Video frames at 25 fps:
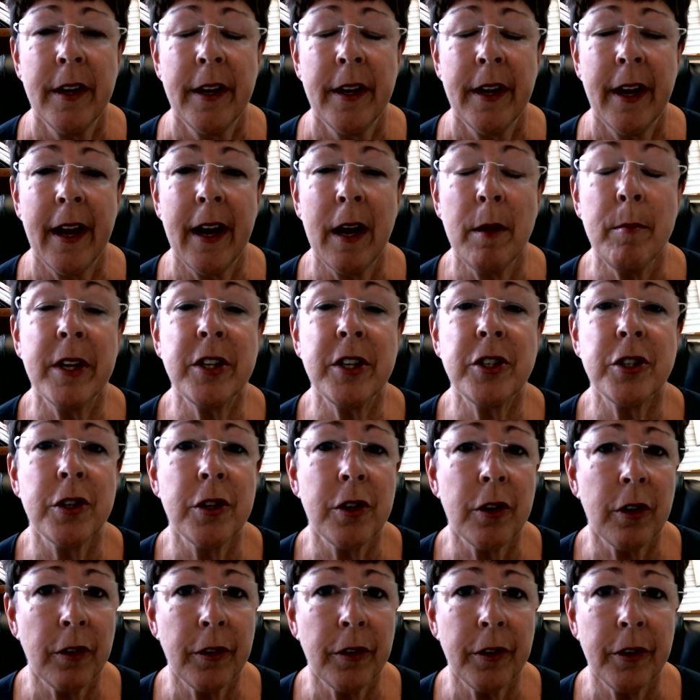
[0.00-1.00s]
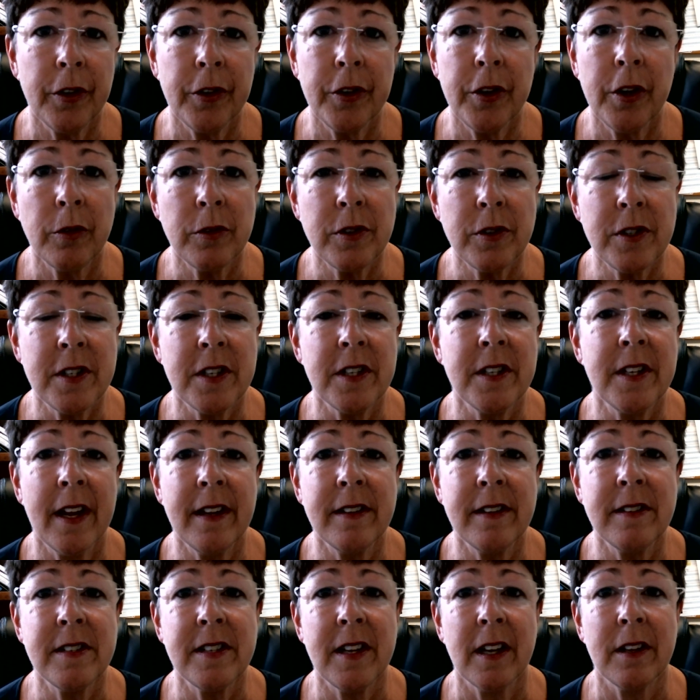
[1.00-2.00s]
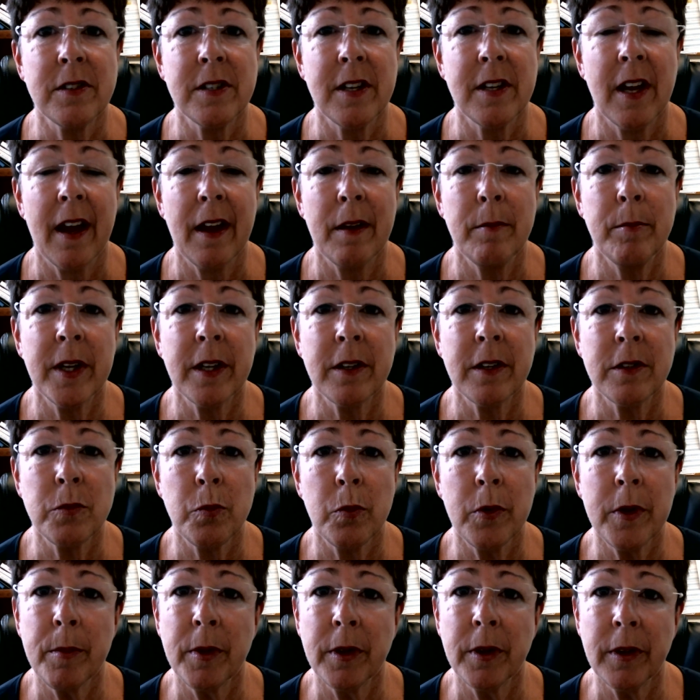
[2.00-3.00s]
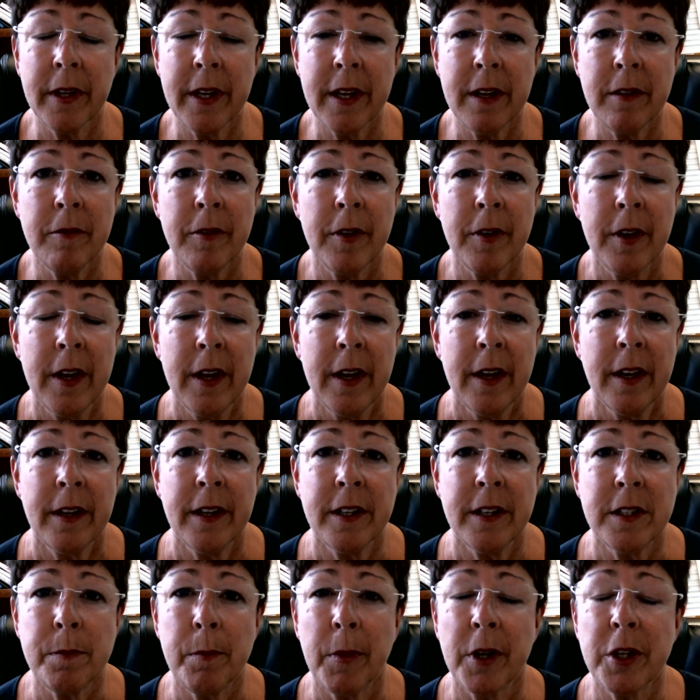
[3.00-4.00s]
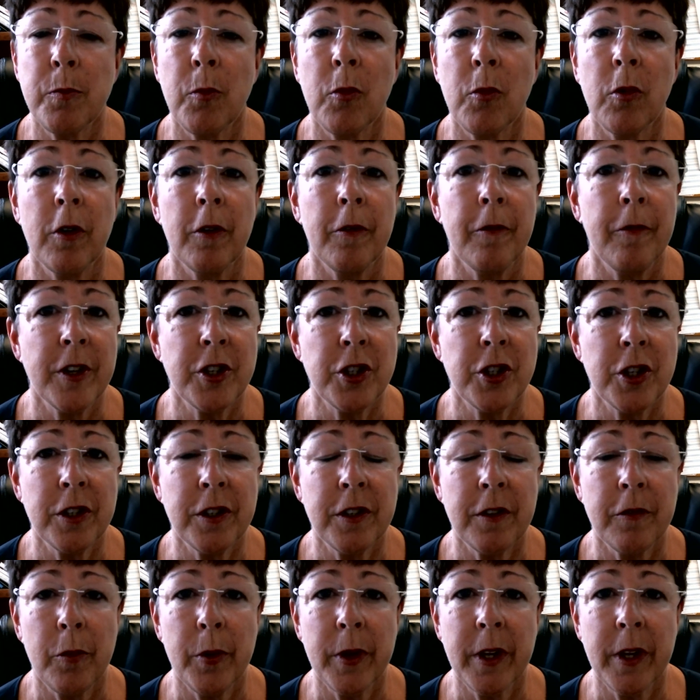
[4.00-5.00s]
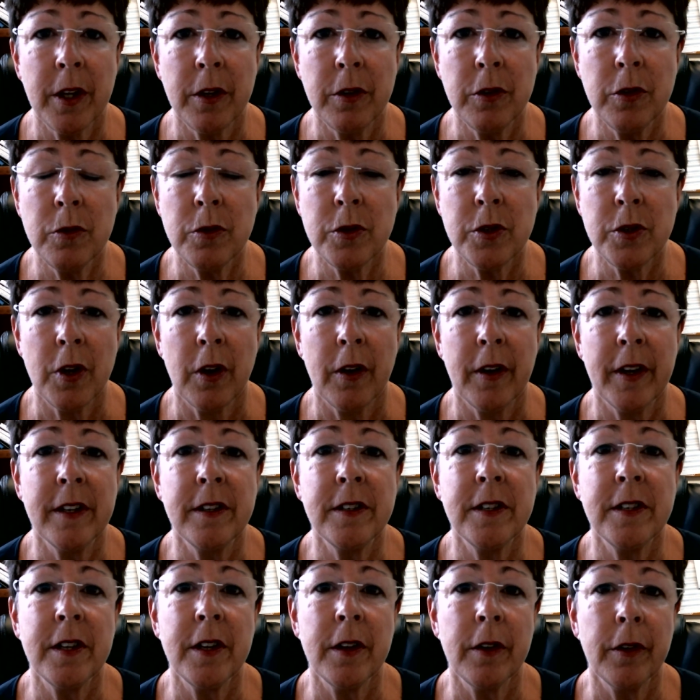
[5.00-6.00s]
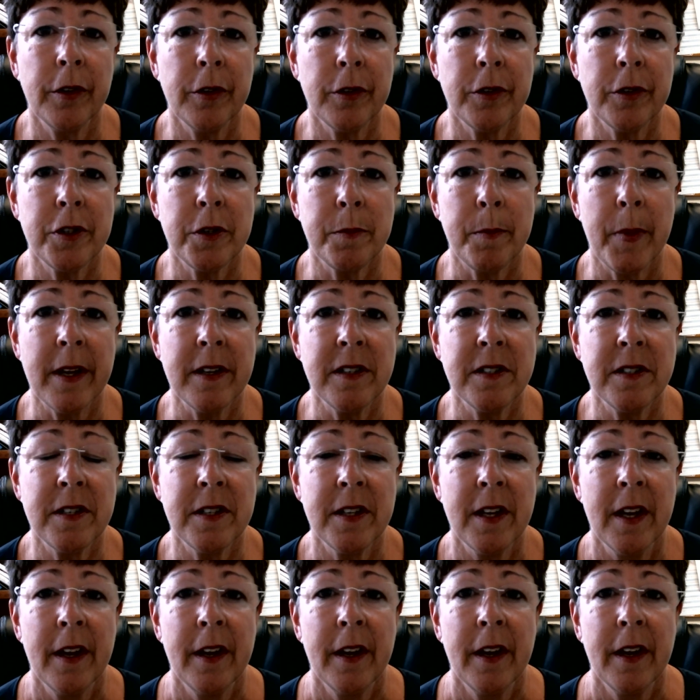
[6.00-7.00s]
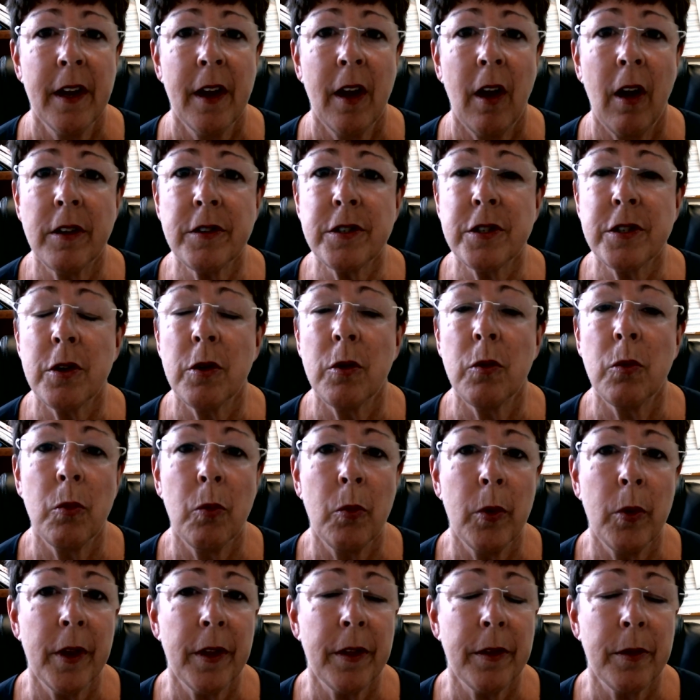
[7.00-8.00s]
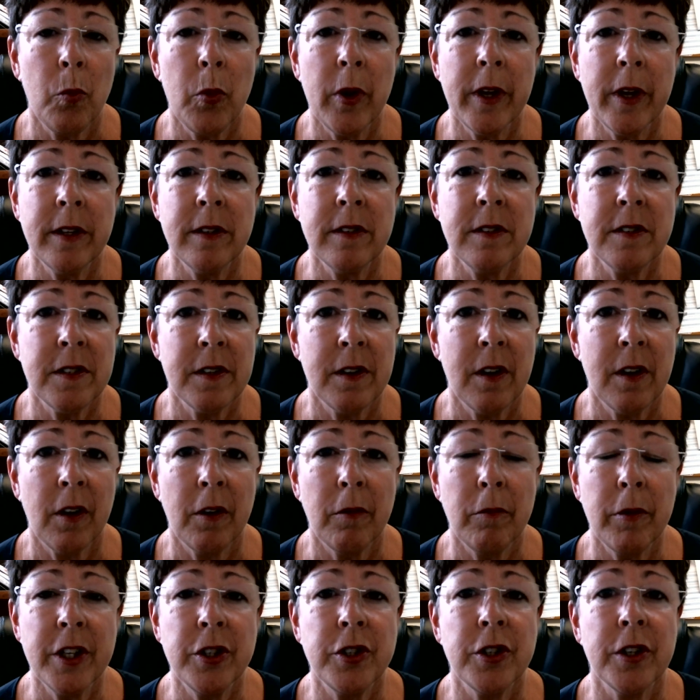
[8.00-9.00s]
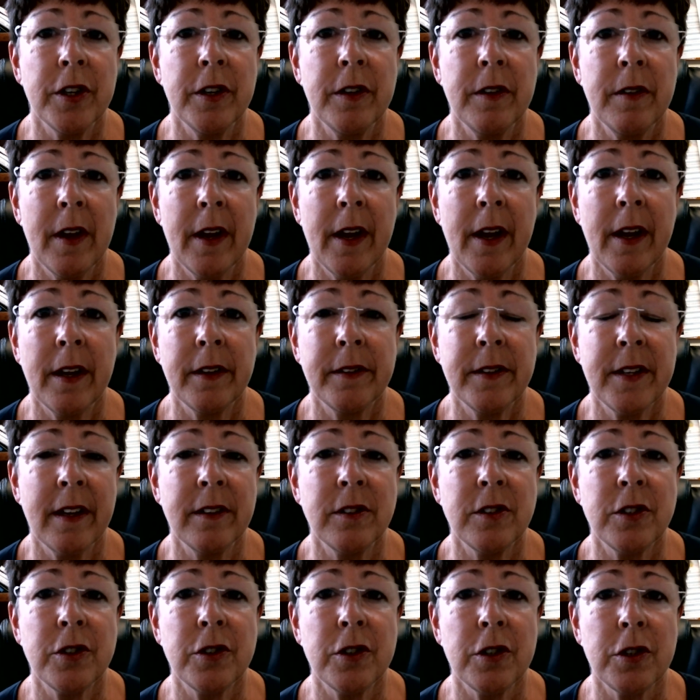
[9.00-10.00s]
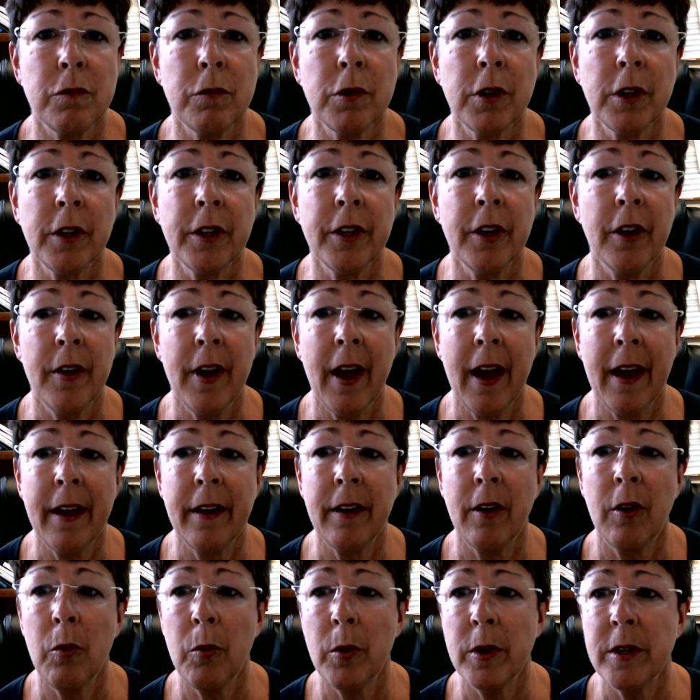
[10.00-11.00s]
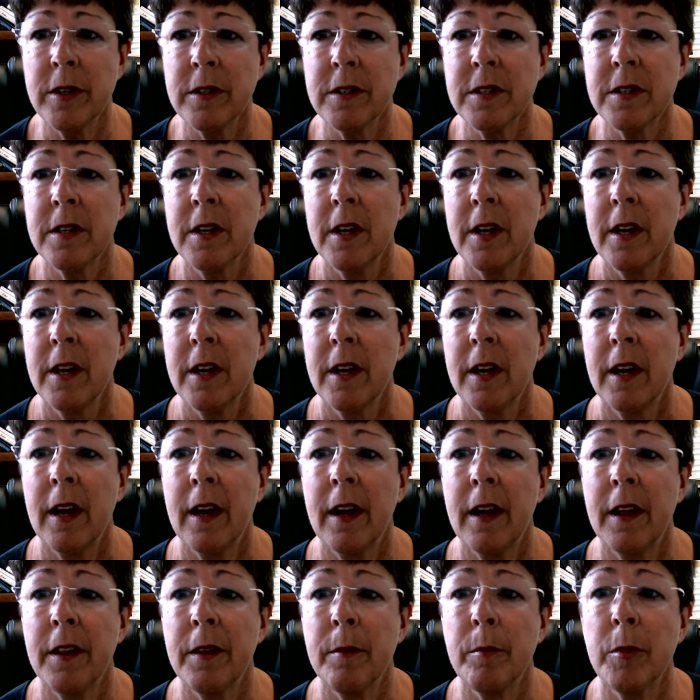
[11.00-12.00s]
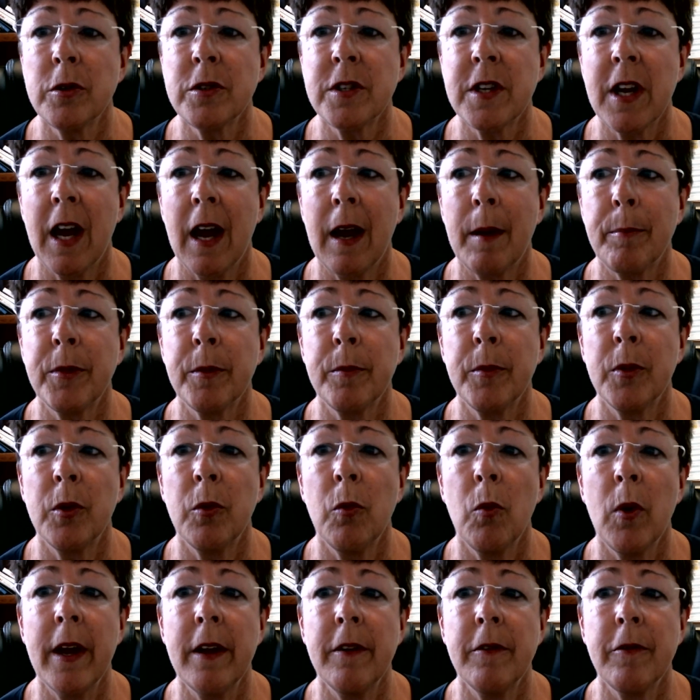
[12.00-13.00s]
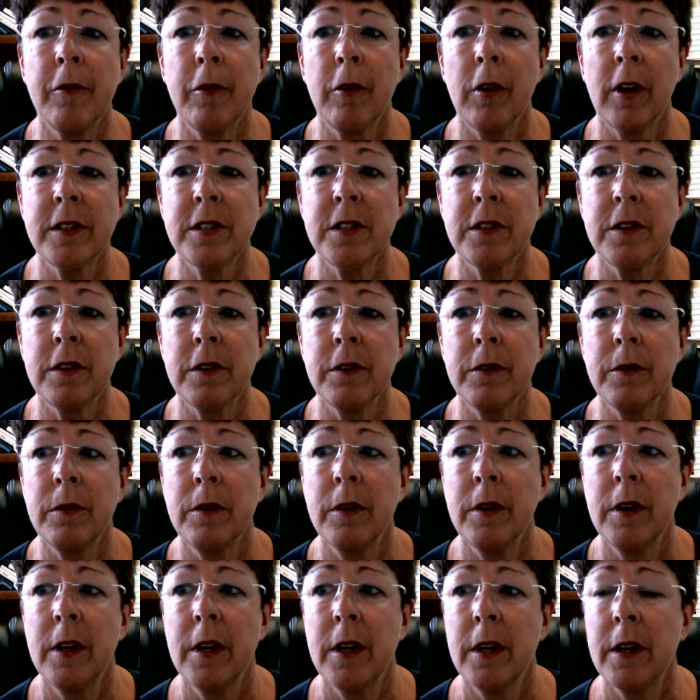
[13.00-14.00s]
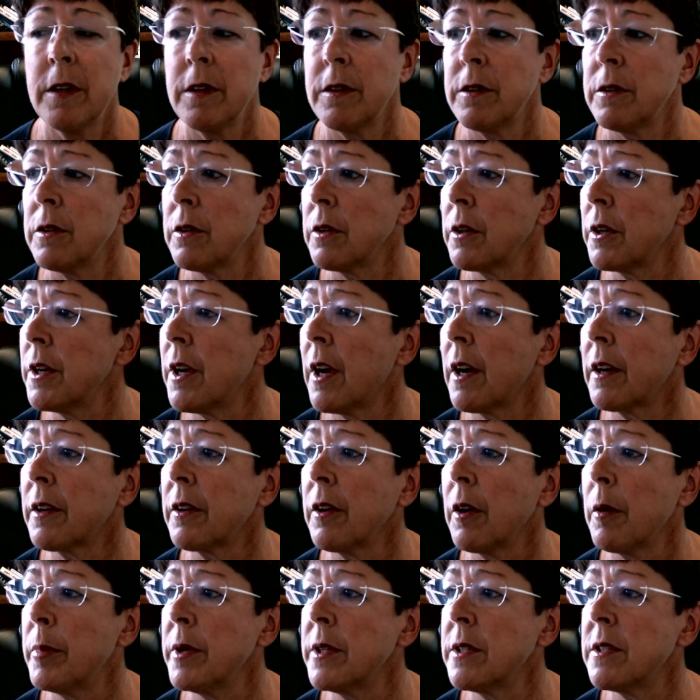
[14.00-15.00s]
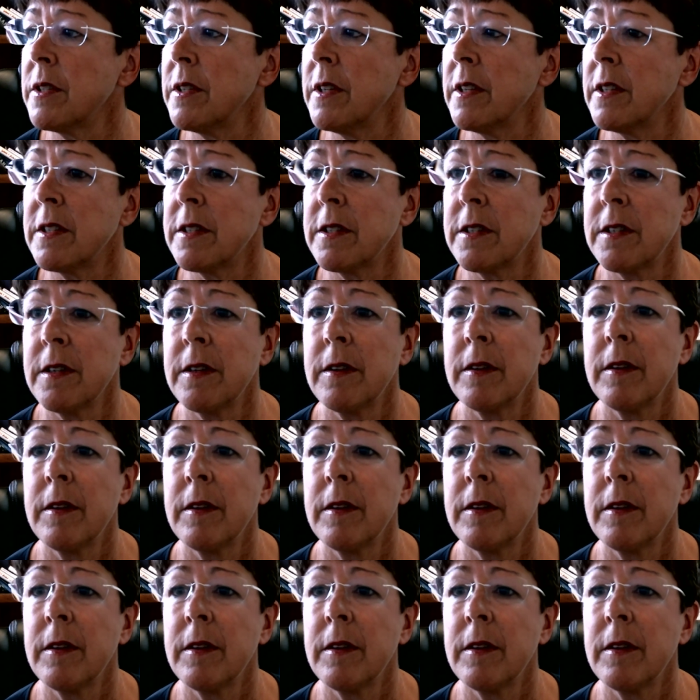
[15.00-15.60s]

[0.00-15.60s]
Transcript: And I mentioned earlier, you don't see tents outside because we believe it's much more efficient if we can use our interior space. Also, with the winds in our region, tents just really are not always the most optimal way for us to conduct our business.